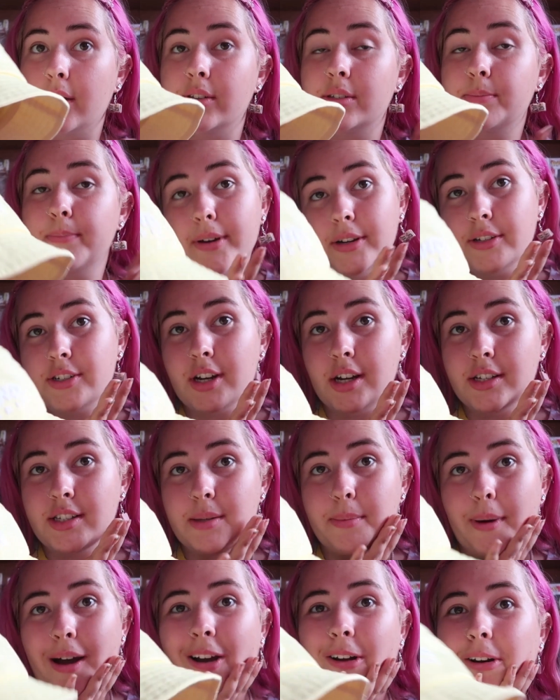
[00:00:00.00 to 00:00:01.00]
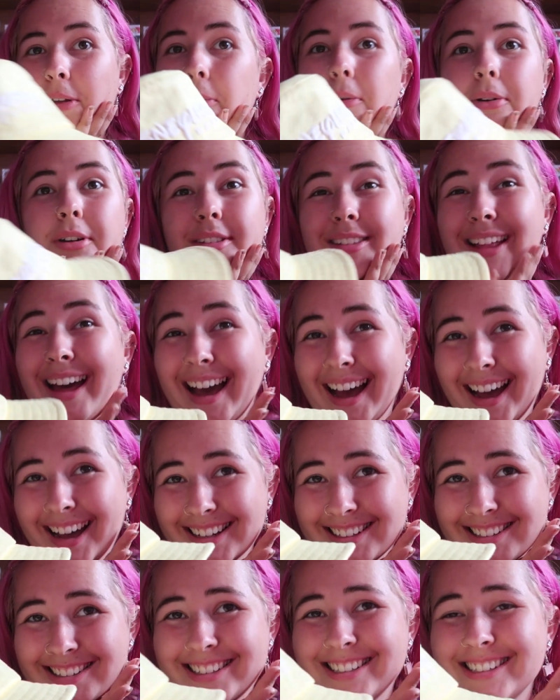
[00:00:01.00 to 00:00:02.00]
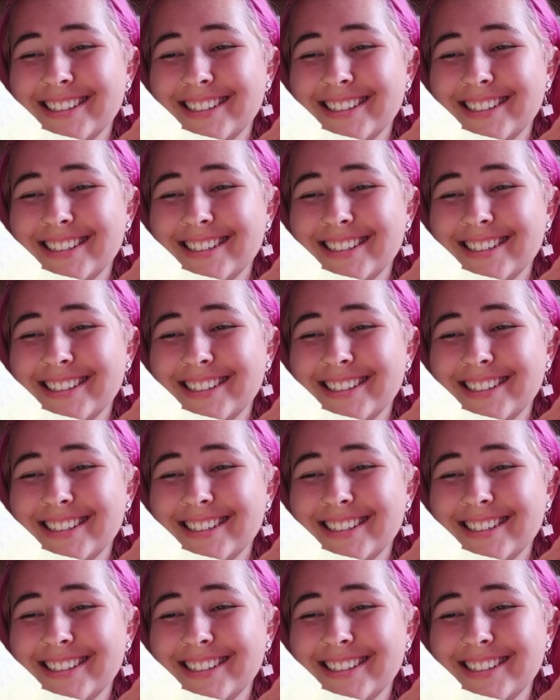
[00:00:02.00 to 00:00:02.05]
spirit jersey, but I only wanted the hat.